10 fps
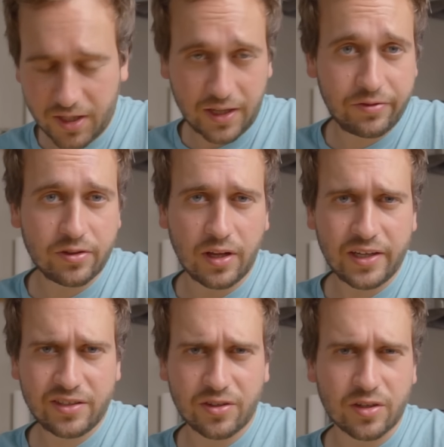If you
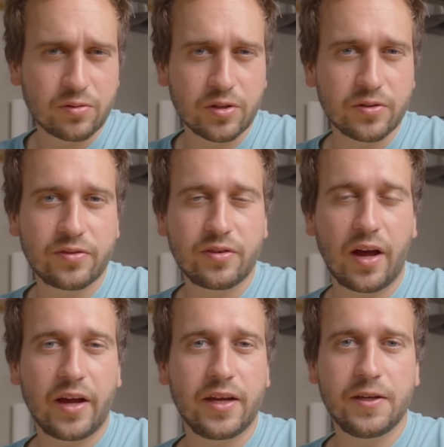like dark roast,
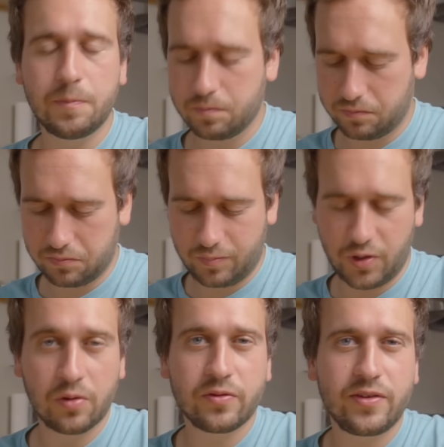I
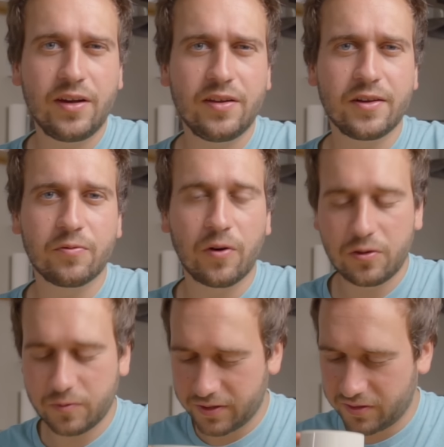don't see anything
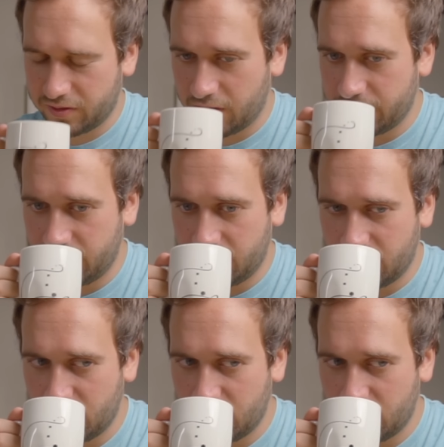wrong with this coffee.